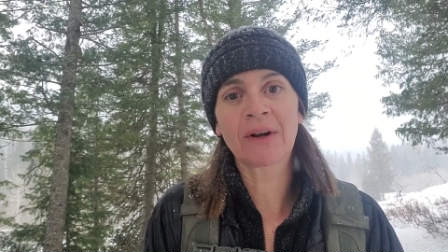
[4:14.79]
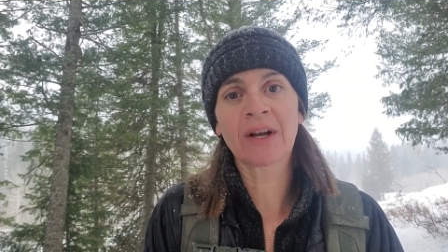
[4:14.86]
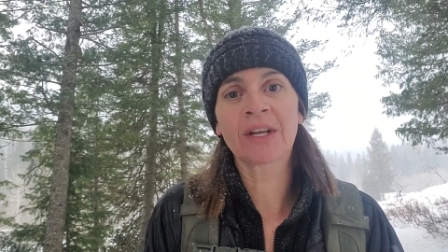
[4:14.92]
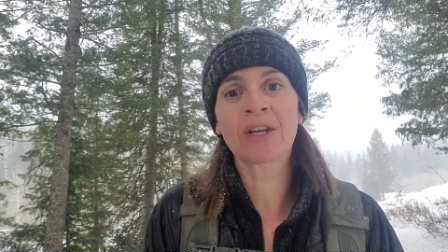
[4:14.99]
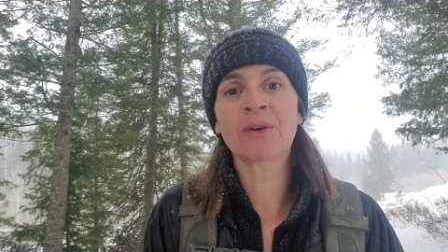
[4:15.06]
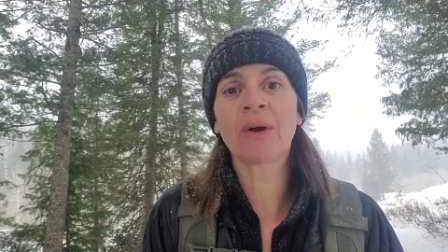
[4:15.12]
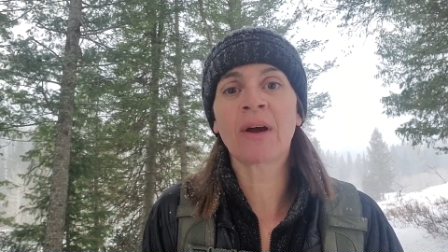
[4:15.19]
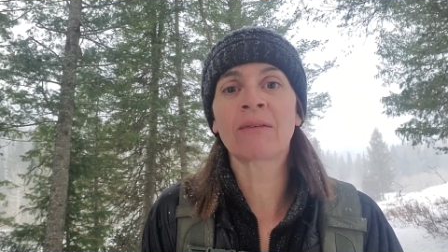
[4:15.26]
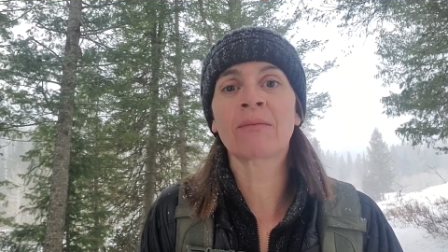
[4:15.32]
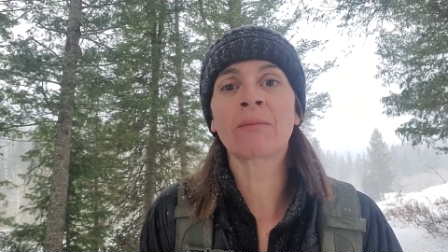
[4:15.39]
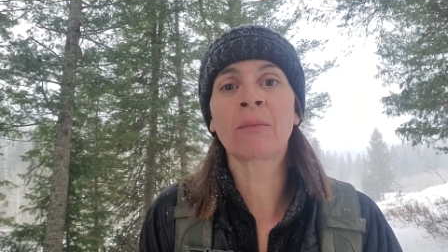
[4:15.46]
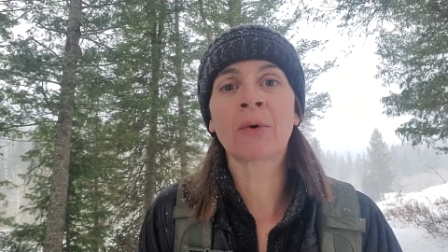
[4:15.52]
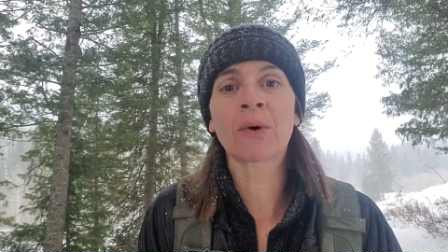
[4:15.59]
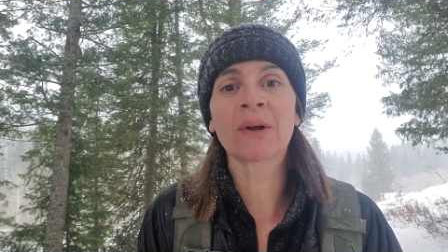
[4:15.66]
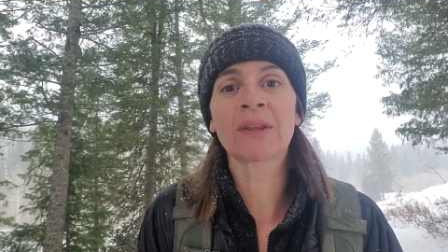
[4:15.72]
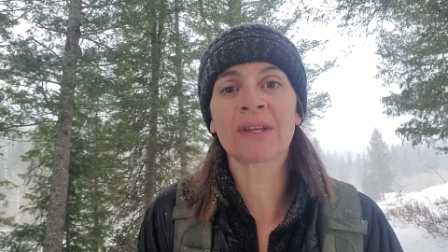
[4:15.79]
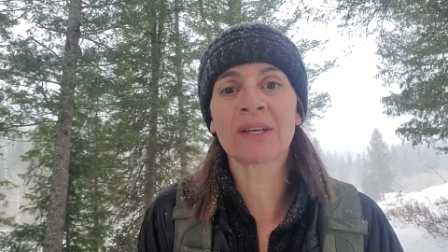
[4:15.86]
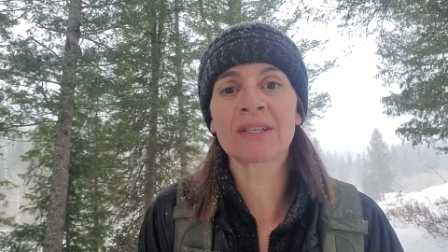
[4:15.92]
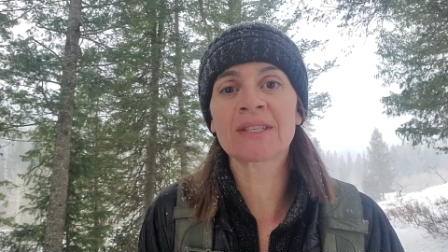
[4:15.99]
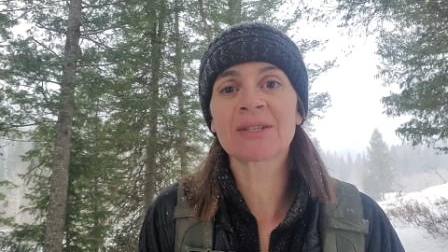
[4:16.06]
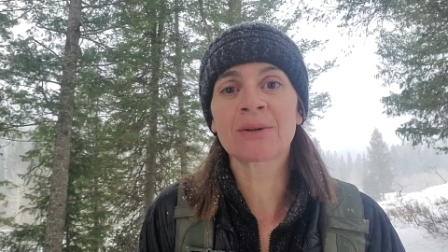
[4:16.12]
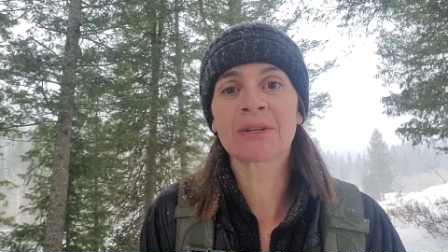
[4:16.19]
and you have more
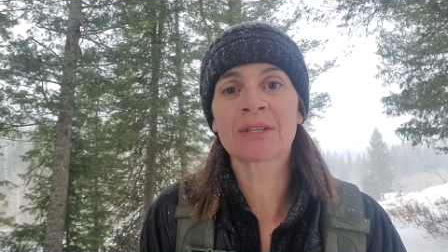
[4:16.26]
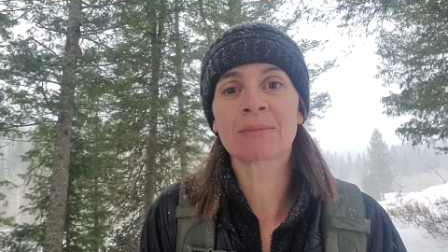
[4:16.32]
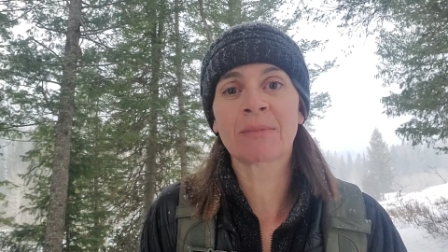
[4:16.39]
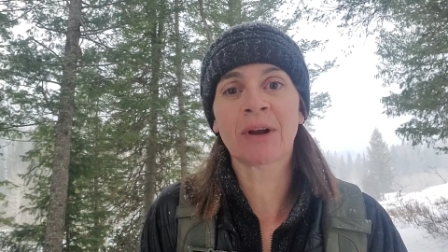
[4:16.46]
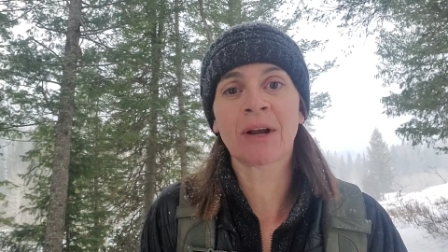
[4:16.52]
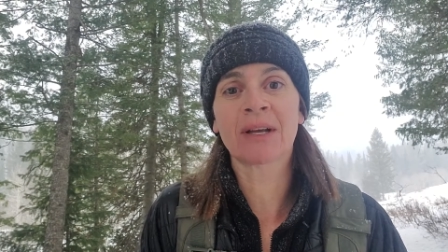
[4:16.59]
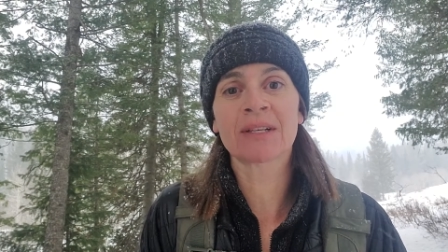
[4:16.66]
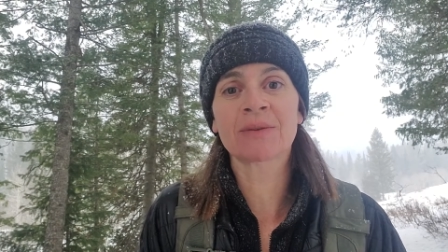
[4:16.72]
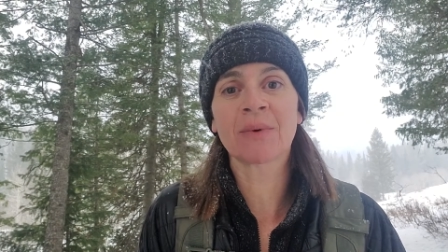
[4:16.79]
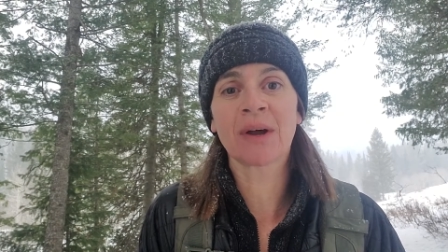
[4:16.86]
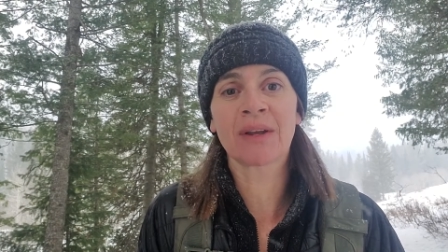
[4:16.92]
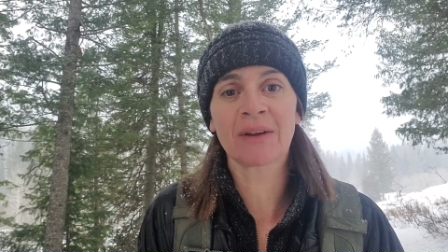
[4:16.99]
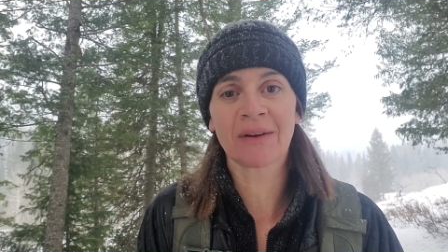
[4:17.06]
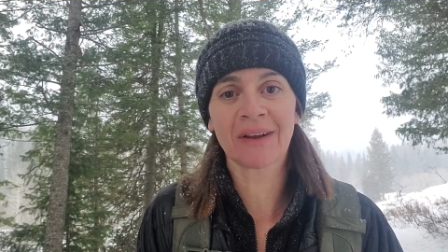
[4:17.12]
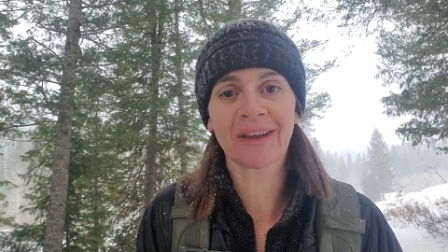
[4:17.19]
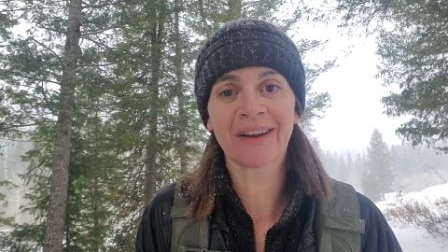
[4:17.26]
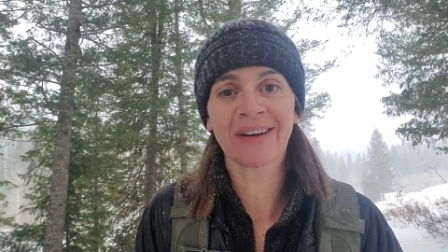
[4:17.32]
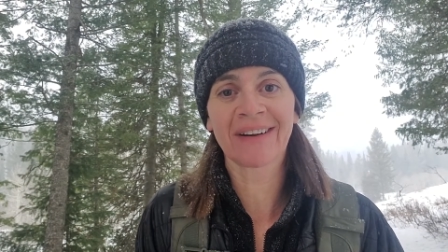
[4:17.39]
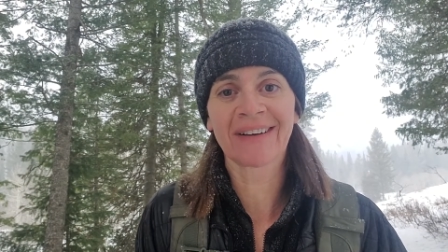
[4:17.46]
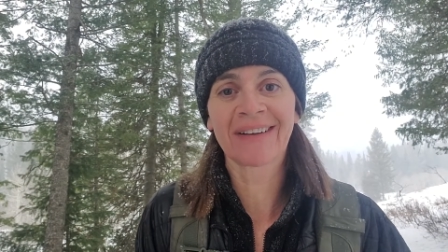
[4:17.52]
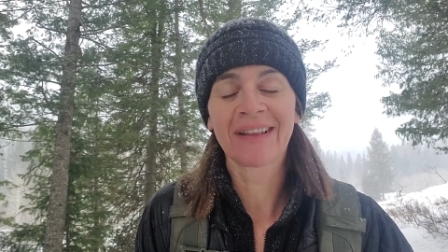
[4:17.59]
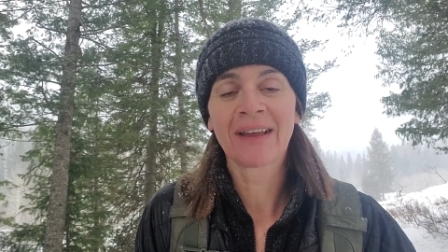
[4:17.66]
things to experience while you're here.